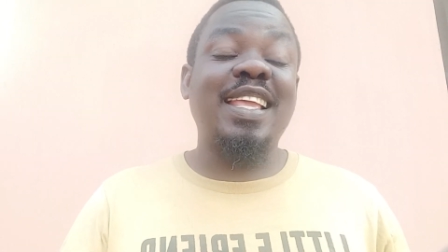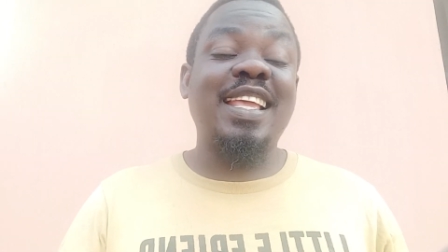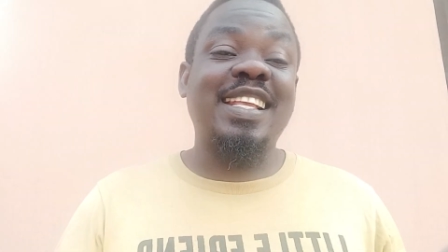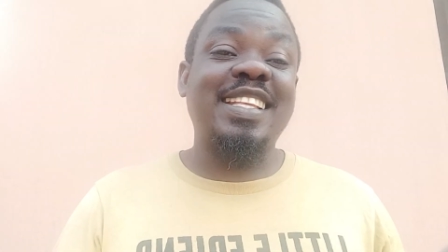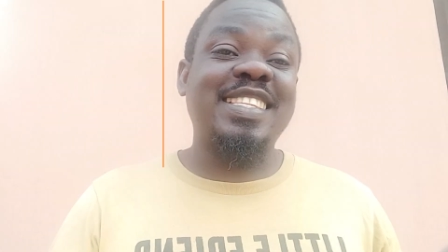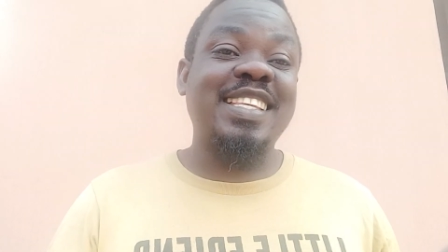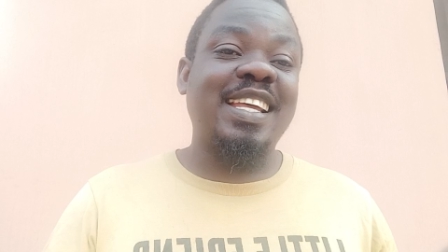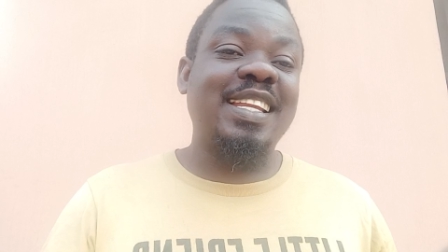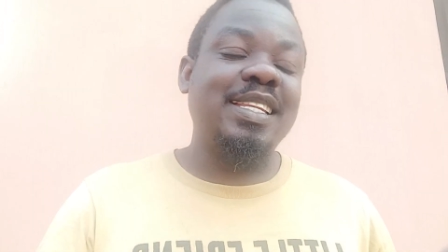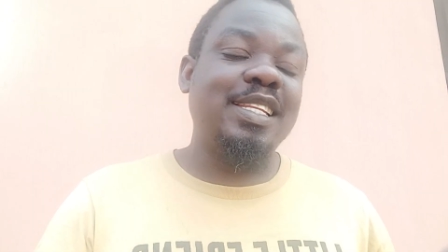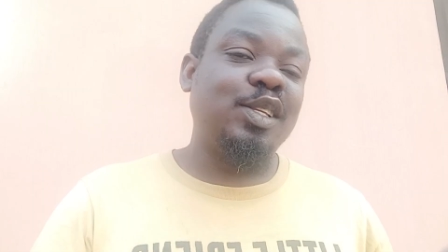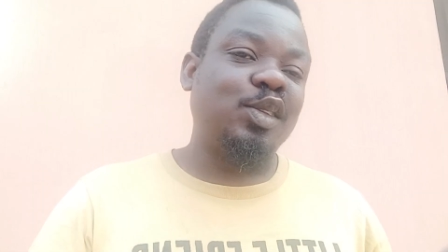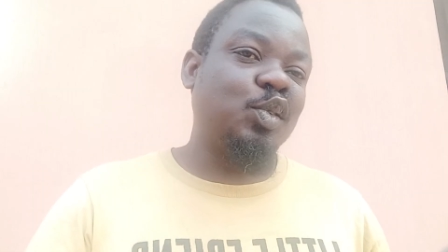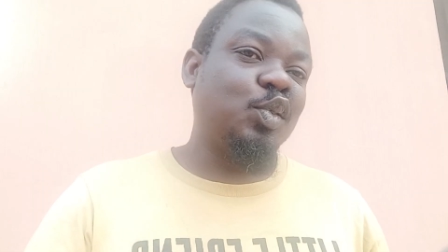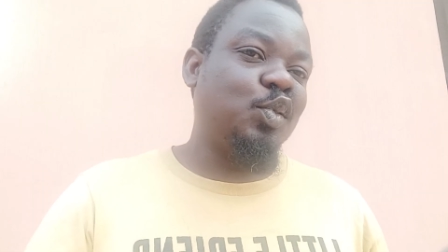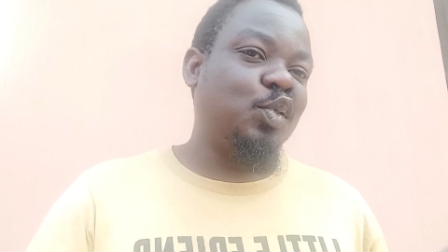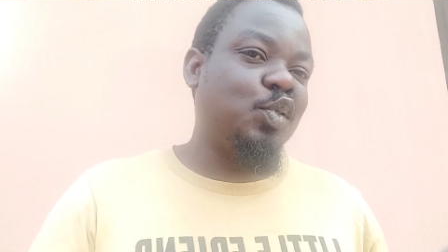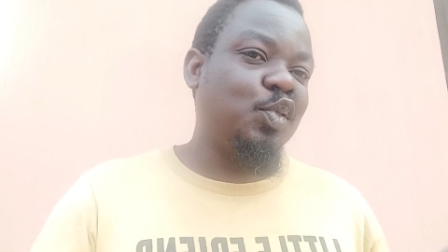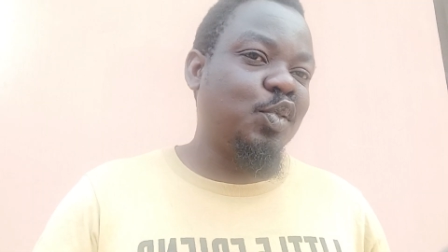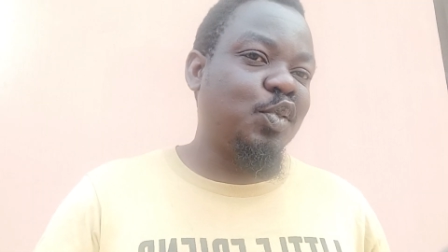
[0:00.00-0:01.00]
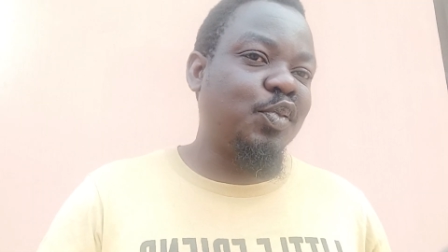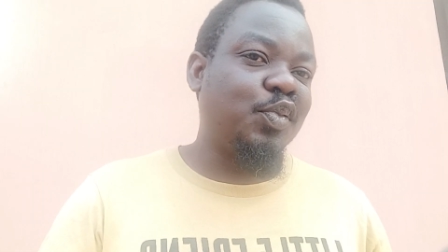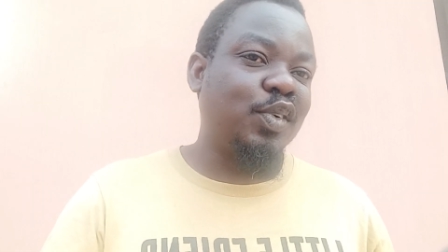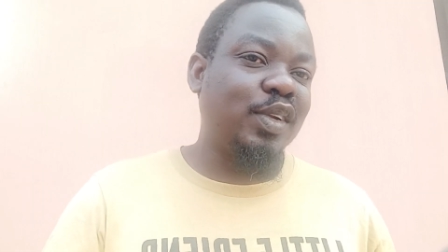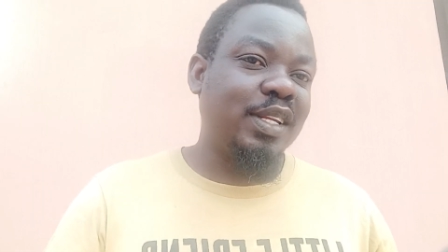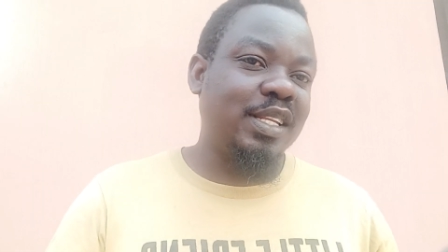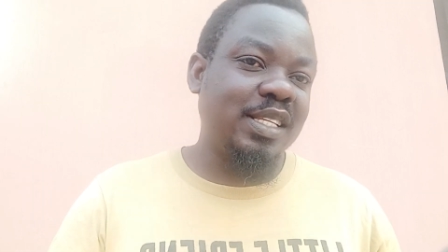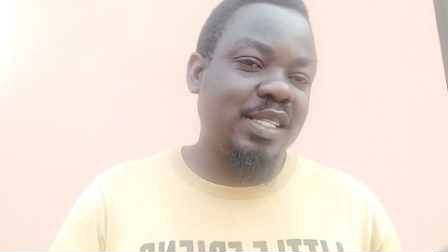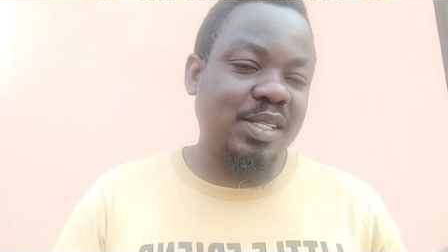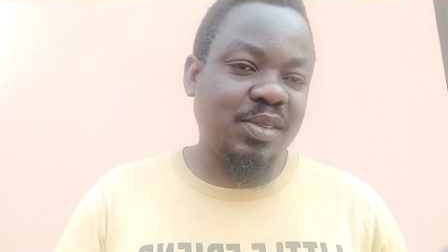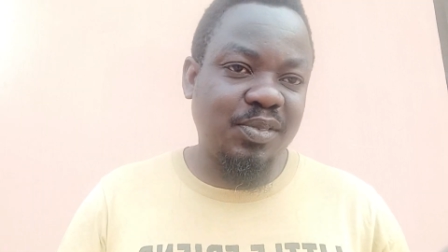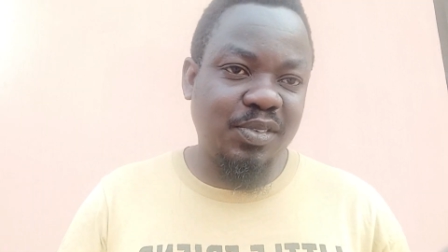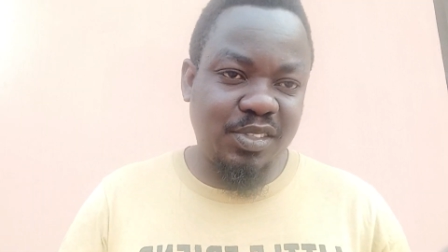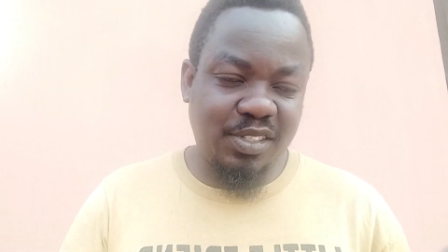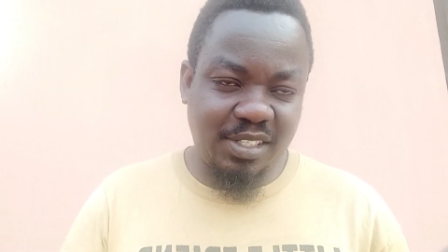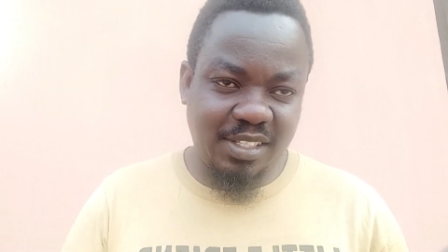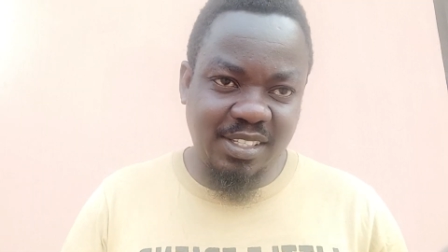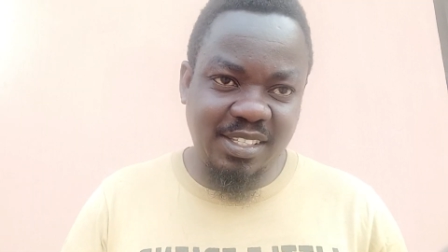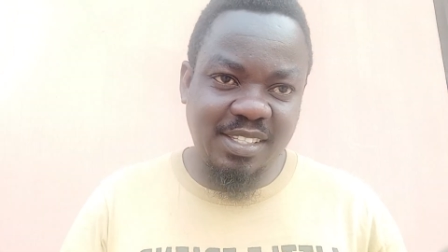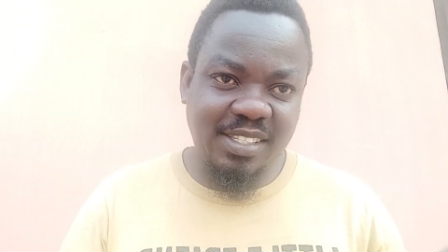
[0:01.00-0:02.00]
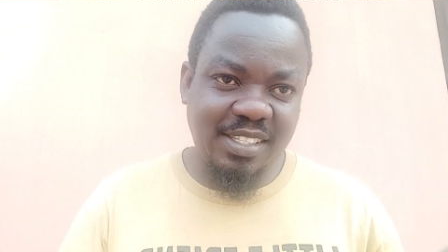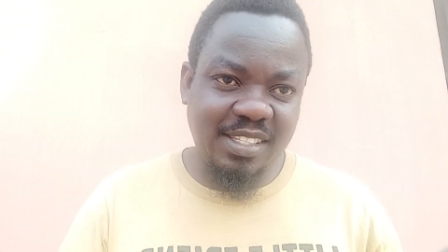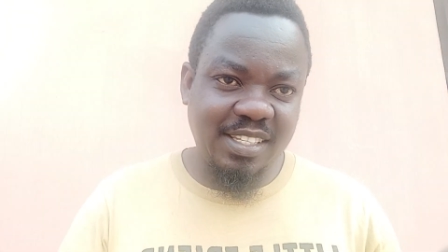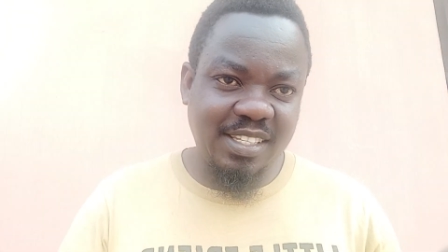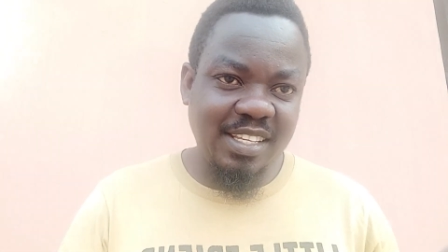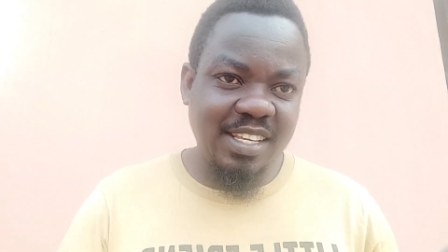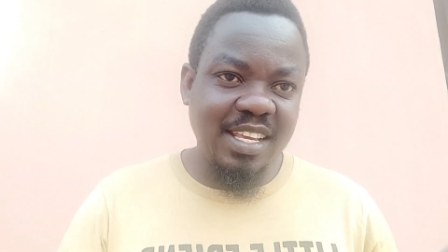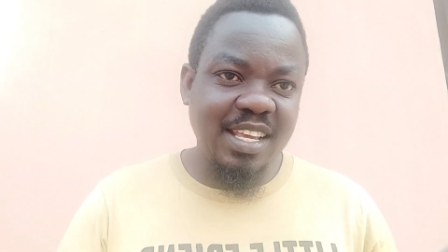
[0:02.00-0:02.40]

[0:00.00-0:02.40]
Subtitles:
exactly to do for these fishes.